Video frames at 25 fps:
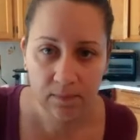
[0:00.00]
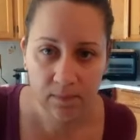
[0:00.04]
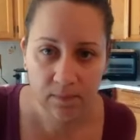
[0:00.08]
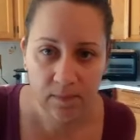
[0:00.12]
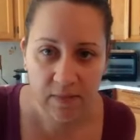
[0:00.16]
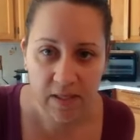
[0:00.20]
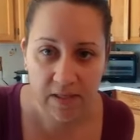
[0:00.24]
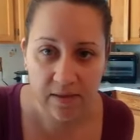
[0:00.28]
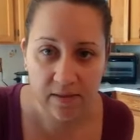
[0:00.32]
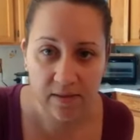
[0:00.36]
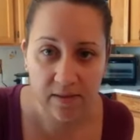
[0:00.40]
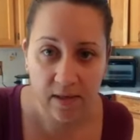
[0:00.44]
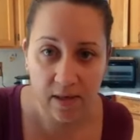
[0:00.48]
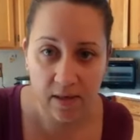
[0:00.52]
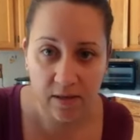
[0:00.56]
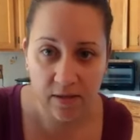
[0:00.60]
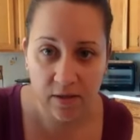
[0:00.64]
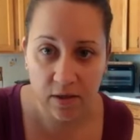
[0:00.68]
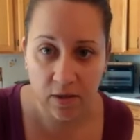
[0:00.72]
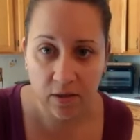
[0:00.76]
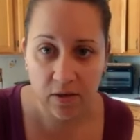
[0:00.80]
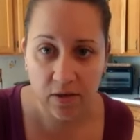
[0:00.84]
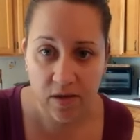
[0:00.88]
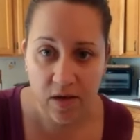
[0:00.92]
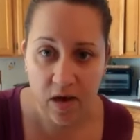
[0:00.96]
It does
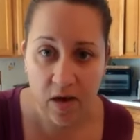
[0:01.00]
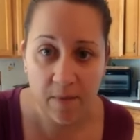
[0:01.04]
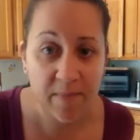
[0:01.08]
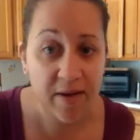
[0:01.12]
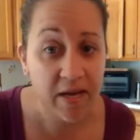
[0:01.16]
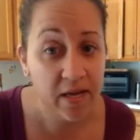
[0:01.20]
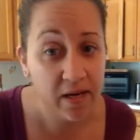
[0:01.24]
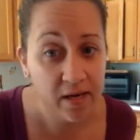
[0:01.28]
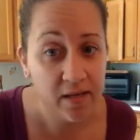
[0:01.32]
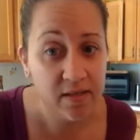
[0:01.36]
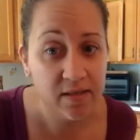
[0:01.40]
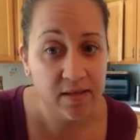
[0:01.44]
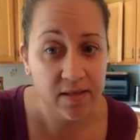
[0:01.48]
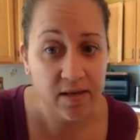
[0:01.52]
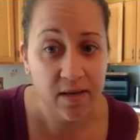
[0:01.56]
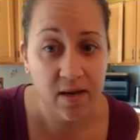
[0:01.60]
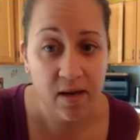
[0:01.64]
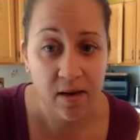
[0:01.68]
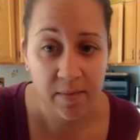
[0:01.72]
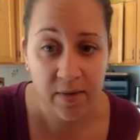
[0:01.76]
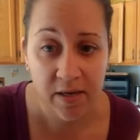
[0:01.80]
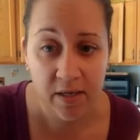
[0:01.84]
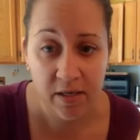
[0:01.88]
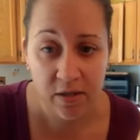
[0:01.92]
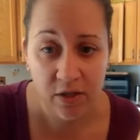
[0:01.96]
look yummy. It is
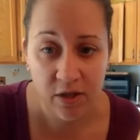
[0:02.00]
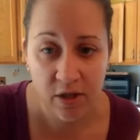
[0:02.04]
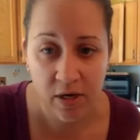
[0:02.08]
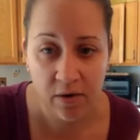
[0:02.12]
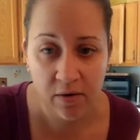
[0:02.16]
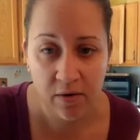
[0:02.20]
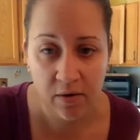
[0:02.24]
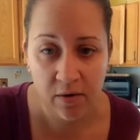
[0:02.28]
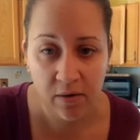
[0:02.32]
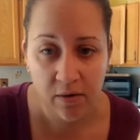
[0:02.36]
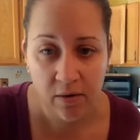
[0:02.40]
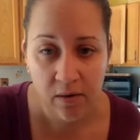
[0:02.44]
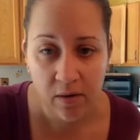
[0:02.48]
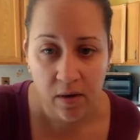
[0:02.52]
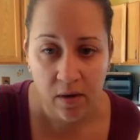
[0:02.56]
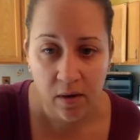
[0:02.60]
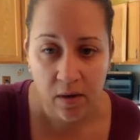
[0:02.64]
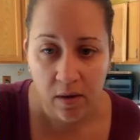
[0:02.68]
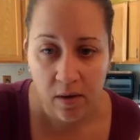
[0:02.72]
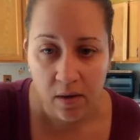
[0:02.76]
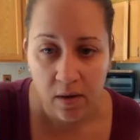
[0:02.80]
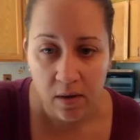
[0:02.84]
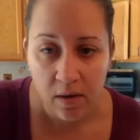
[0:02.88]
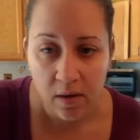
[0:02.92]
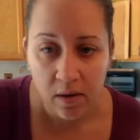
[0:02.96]
yummy, Cheryl.
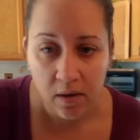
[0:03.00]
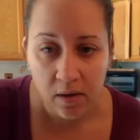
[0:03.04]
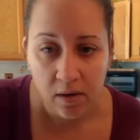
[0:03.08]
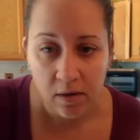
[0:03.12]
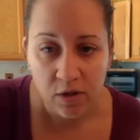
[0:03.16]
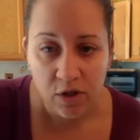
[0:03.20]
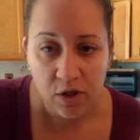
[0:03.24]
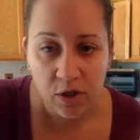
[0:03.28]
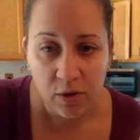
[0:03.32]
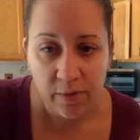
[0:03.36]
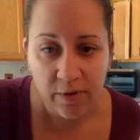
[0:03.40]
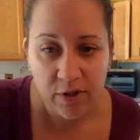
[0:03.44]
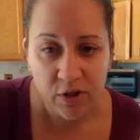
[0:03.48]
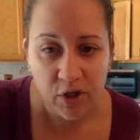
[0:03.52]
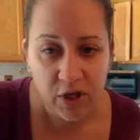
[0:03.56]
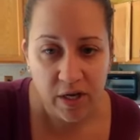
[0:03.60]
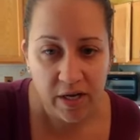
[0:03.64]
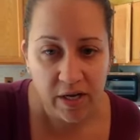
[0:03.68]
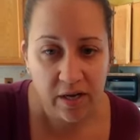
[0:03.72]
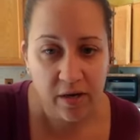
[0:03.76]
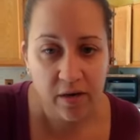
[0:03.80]
Do a chia